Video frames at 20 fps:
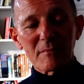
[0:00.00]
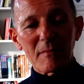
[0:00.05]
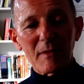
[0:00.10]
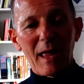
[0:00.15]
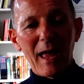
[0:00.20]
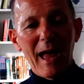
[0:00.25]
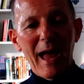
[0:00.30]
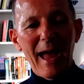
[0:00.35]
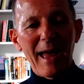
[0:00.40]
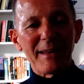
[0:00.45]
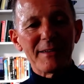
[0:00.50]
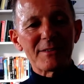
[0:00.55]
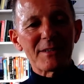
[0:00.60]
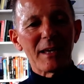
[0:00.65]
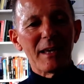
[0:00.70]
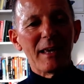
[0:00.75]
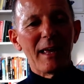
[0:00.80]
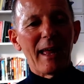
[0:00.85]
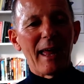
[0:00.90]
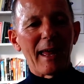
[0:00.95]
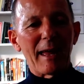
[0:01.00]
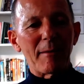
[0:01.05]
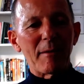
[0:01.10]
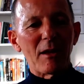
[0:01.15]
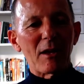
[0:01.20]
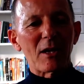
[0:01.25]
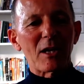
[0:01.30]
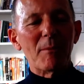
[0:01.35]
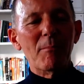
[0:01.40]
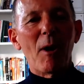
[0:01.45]
and
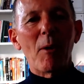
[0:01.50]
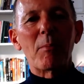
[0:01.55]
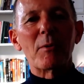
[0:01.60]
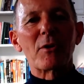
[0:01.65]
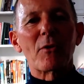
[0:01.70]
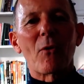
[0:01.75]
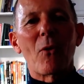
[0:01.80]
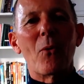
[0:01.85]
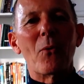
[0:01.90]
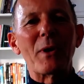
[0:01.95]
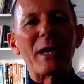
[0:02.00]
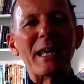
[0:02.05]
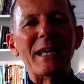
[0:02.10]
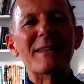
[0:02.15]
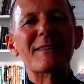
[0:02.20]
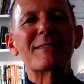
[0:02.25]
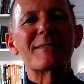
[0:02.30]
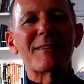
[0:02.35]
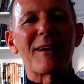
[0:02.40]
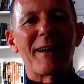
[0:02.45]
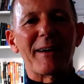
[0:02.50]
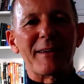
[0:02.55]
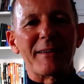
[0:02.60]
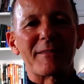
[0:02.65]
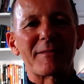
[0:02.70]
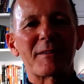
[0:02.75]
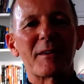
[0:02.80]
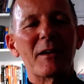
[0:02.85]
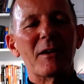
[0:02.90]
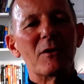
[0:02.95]
come up with their own
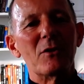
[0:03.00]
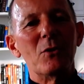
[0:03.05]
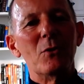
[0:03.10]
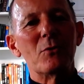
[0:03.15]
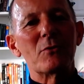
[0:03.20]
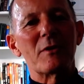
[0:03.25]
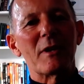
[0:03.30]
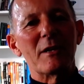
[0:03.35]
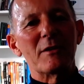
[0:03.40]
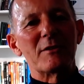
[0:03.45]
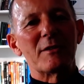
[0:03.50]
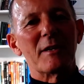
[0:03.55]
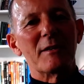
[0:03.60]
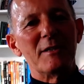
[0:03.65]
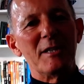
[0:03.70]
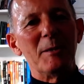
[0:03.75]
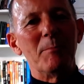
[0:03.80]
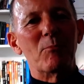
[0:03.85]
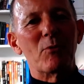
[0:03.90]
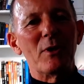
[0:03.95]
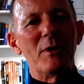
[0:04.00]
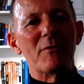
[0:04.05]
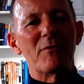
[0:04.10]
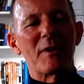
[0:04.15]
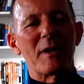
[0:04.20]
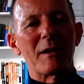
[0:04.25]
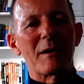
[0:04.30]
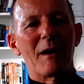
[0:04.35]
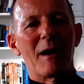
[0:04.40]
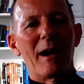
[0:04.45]
insights using the debriefing
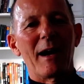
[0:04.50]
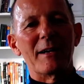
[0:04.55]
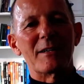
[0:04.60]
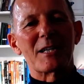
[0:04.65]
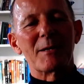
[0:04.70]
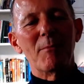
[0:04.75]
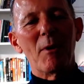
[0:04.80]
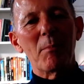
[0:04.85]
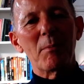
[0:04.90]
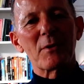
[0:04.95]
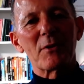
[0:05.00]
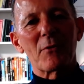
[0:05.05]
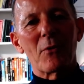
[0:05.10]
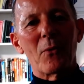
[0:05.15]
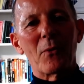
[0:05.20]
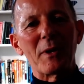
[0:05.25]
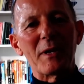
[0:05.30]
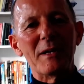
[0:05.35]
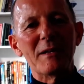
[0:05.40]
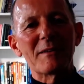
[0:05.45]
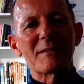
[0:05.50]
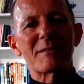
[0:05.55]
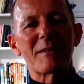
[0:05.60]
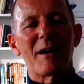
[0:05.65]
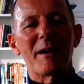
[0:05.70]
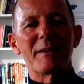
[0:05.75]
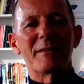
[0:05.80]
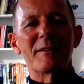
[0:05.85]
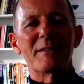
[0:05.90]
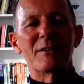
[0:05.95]
guide, come up with their own
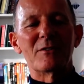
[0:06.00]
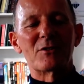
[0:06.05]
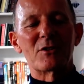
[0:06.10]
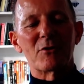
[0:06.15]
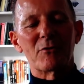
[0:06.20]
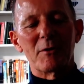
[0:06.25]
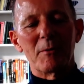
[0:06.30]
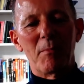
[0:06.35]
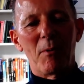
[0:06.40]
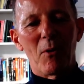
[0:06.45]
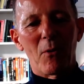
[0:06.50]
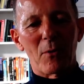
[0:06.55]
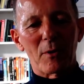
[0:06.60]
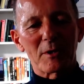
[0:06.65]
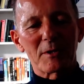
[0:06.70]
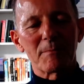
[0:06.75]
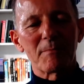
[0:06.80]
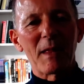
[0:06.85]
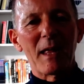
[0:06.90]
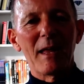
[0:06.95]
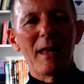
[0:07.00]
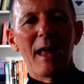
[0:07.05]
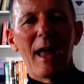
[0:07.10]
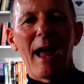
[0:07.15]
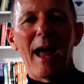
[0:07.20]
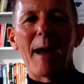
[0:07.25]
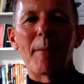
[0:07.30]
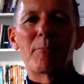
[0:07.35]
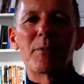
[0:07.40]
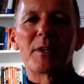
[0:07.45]
insights into the report
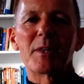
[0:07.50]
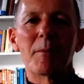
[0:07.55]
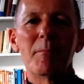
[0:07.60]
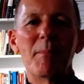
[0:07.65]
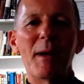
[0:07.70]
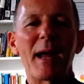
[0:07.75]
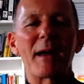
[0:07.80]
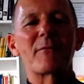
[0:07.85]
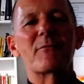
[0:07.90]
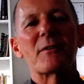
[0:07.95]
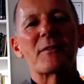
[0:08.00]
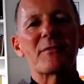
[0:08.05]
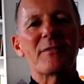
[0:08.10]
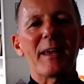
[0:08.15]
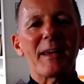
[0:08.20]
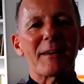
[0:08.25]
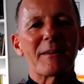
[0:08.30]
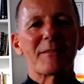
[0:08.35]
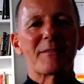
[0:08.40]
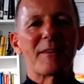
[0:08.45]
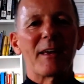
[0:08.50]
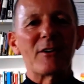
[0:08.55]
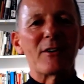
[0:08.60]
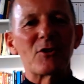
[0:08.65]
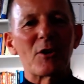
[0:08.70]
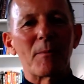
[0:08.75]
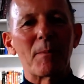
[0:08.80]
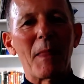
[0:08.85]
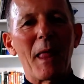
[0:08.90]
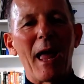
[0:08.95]
and bring them back for a second
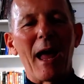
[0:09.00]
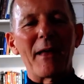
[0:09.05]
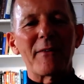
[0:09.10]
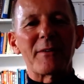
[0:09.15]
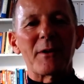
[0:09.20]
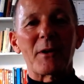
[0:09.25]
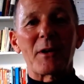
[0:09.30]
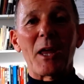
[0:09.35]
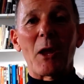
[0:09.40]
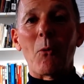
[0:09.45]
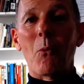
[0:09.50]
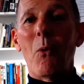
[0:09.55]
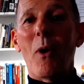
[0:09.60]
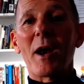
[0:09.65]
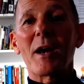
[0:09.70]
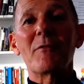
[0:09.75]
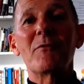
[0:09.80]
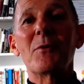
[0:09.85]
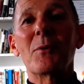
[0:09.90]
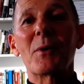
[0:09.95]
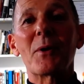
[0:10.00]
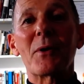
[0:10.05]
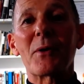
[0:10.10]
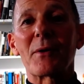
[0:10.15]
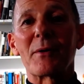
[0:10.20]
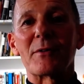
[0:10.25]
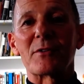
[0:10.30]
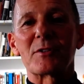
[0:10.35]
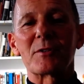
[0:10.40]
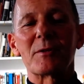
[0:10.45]
session and say, okay, what have you
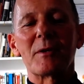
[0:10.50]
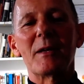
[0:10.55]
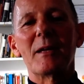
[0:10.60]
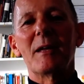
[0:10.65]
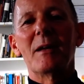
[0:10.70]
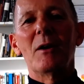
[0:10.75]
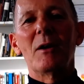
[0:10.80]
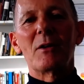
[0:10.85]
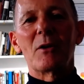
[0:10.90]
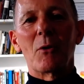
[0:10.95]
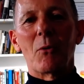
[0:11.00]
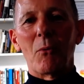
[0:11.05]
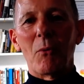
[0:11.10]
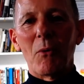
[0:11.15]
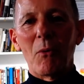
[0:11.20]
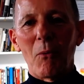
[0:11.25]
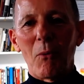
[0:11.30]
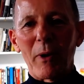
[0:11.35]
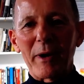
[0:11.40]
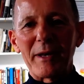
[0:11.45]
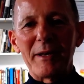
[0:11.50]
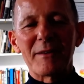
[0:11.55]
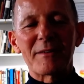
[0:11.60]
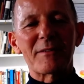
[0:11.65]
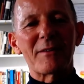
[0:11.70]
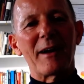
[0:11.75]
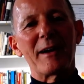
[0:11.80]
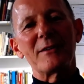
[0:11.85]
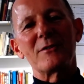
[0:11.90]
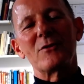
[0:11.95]
learned? What
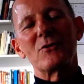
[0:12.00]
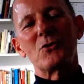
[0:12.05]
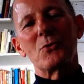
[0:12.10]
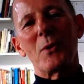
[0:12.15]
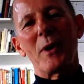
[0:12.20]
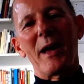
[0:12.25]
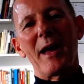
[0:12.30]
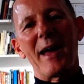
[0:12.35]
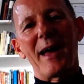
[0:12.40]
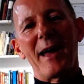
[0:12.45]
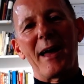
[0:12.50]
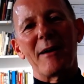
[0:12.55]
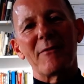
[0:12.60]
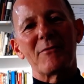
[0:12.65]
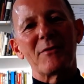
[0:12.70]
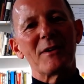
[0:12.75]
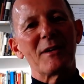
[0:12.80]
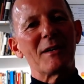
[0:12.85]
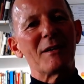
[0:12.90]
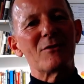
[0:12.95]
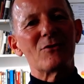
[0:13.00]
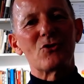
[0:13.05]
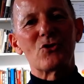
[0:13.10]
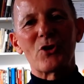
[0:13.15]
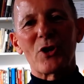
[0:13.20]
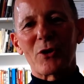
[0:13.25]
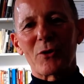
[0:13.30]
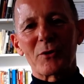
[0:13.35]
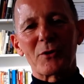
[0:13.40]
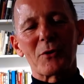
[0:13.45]
insights did you have?
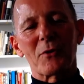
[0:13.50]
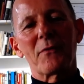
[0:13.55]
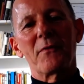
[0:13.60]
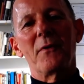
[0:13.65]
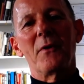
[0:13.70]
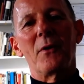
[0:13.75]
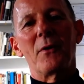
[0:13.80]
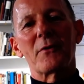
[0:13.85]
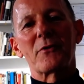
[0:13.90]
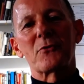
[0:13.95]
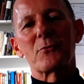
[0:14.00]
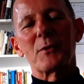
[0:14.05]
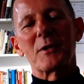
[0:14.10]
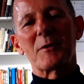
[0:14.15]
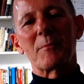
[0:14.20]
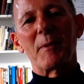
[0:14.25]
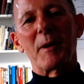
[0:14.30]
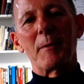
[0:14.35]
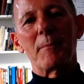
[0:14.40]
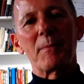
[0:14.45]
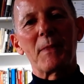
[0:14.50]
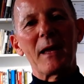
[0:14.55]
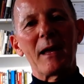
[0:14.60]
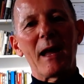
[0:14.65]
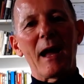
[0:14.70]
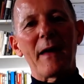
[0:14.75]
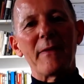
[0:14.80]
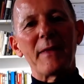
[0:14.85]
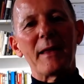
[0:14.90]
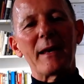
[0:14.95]
Share your thoughts with me.
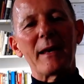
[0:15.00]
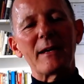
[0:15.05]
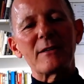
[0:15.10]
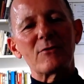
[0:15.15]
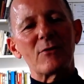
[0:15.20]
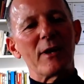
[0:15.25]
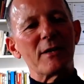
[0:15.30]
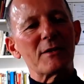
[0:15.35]
And then I try to